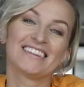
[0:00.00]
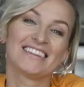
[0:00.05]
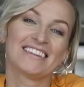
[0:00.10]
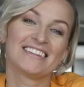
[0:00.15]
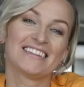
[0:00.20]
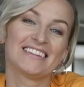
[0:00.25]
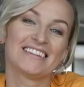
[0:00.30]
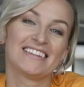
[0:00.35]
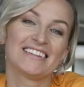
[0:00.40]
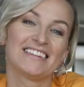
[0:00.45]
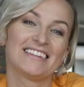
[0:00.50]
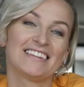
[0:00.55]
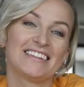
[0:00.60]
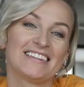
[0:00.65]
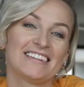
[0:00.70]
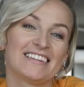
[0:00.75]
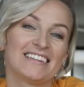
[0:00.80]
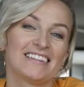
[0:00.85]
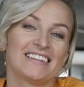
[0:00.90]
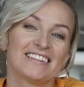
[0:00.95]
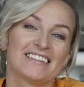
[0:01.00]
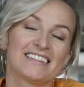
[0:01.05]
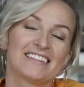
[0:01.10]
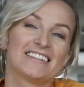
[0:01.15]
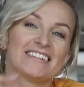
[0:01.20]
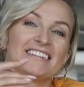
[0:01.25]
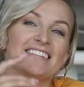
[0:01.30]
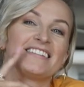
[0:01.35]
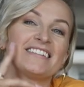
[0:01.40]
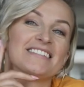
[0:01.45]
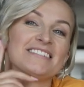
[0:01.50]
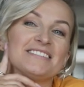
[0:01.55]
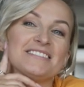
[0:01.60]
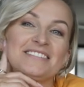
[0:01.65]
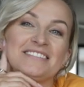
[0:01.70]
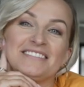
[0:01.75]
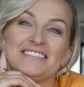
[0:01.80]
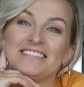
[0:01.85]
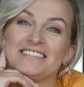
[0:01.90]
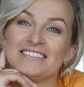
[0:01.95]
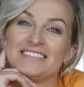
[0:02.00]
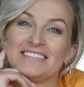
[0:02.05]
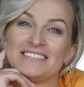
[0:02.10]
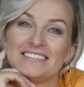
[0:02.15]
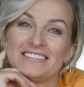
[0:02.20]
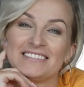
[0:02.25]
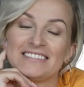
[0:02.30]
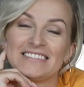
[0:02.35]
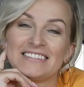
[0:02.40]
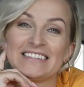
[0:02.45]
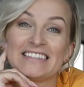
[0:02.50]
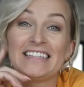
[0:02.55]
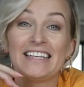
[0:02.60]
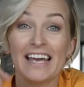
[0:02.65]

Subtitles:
This person isn't speaking.